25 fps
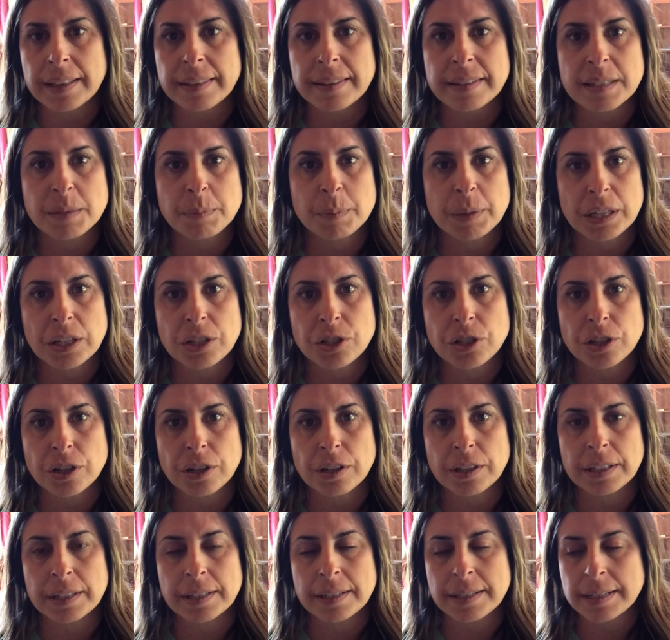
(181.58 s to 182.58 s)
this picture
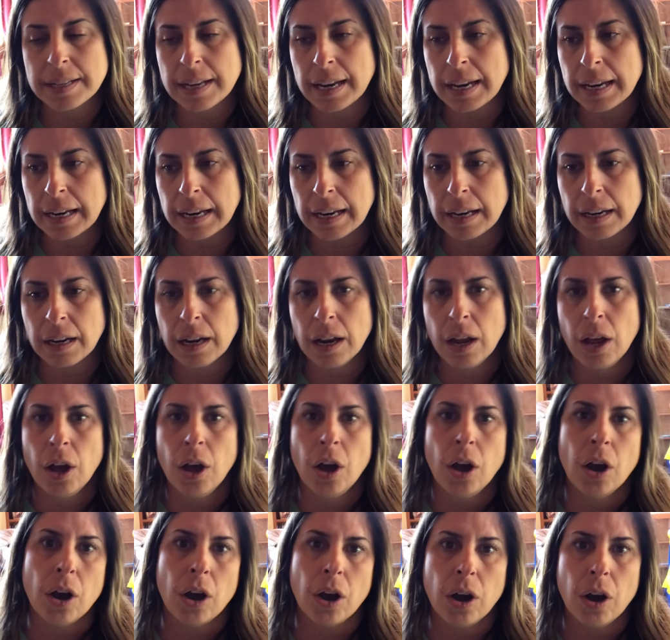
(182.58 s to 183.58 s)
and saying,
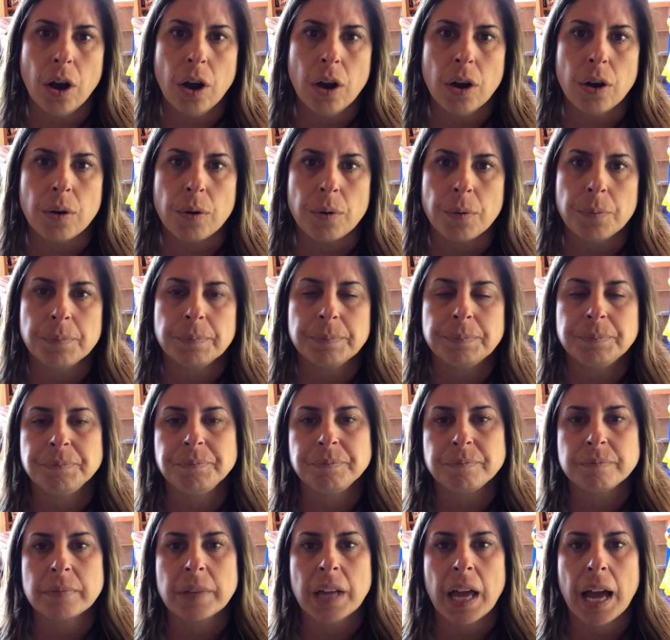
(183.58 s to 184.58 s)
oh,
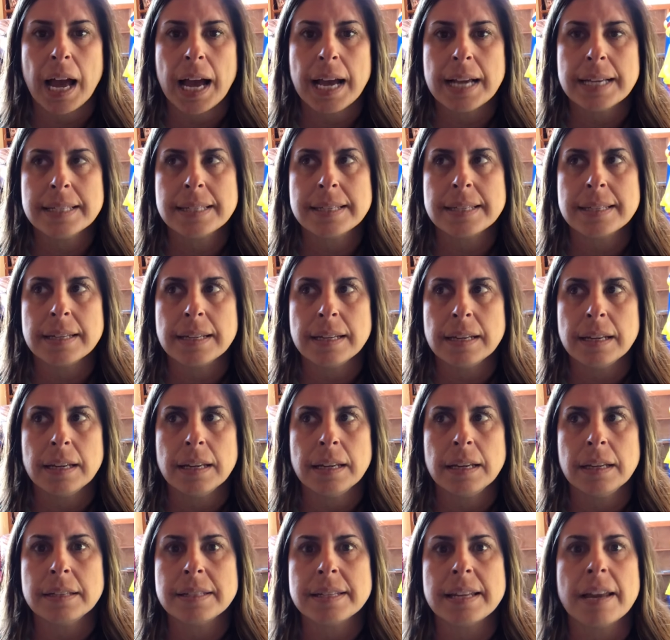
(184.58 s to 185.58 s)
I
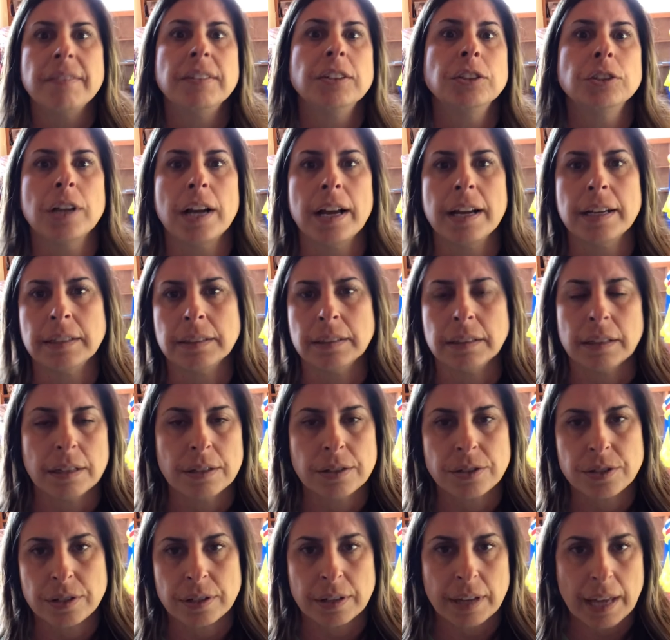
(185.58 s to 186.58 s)
see 7
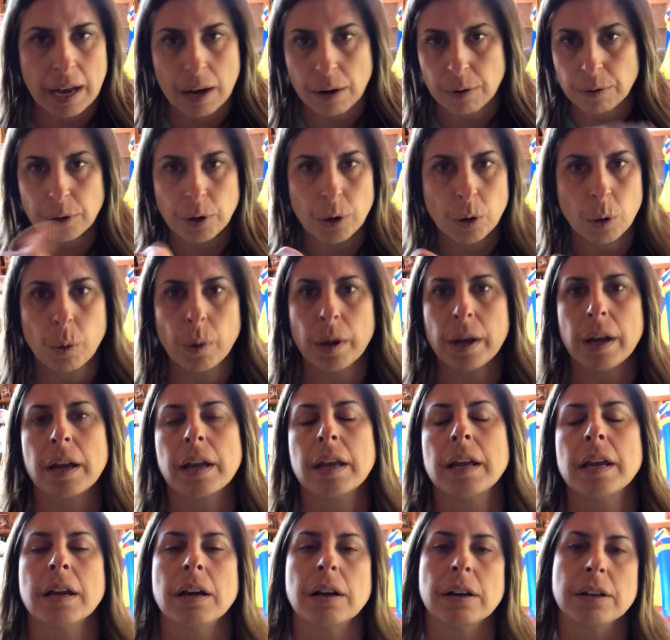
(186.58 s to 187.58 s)
triangles. Count real quick
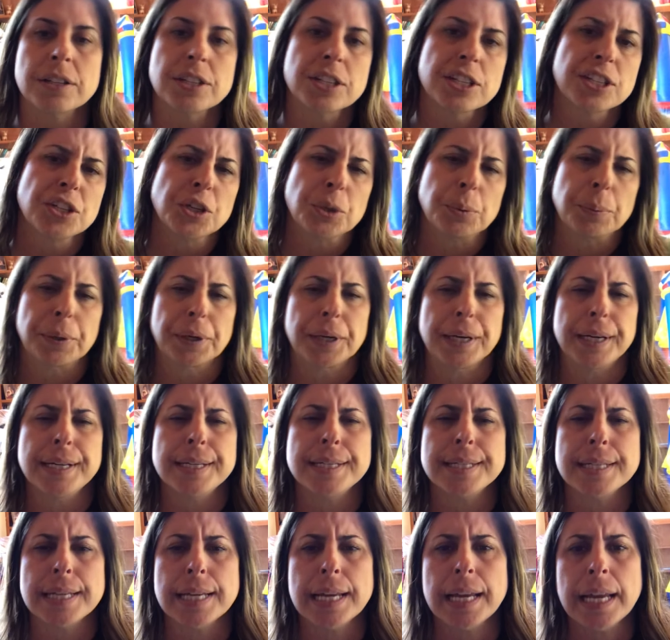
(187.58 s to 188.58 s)
here, it's super
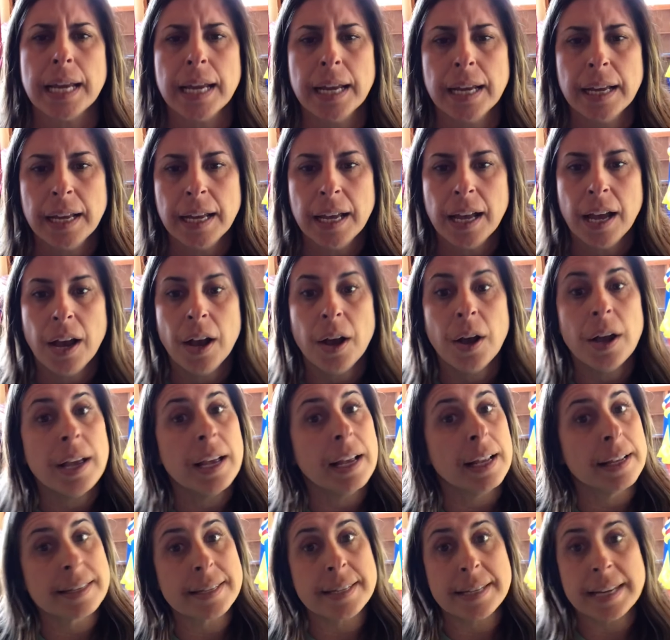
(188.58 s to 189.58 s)
easy.
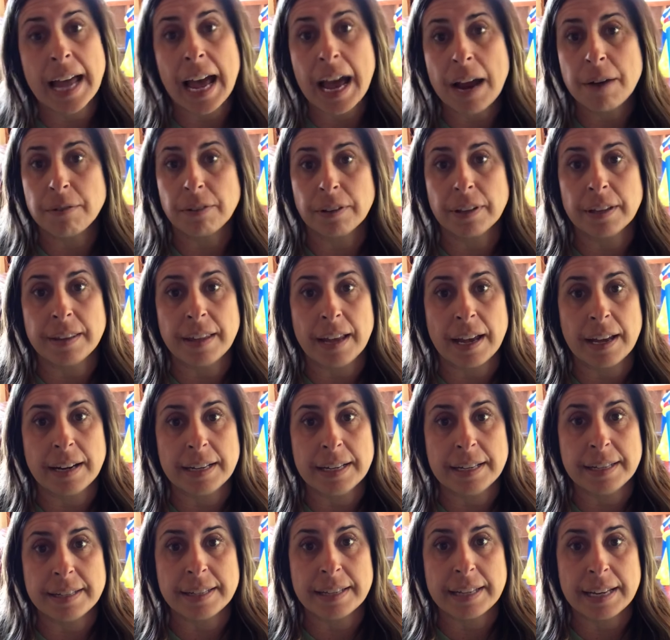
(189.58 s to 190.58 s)
It's not really that
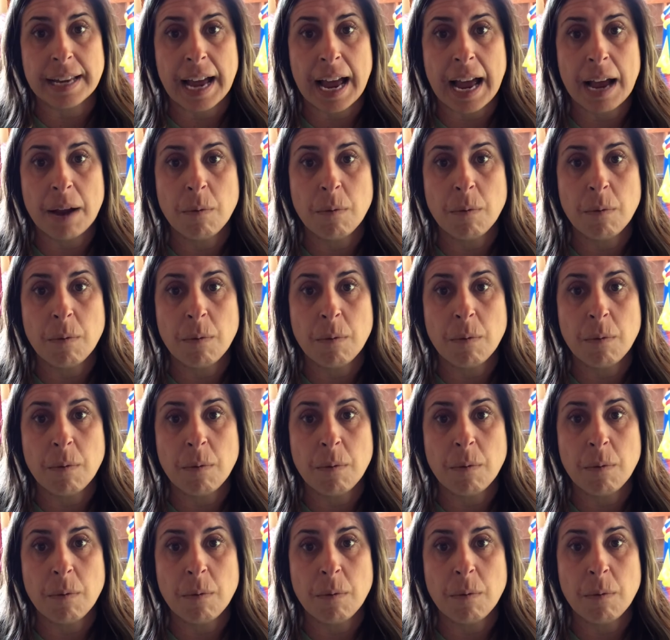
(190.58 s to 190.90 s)
easy. I